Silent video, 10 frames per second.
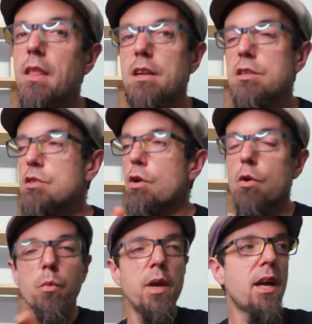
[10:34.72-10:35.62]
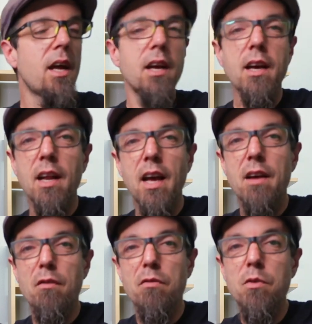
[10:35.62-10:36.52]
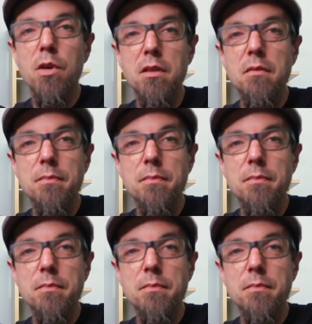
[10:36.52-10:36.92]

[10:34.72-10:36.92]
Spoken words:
So we got to kind of have a foot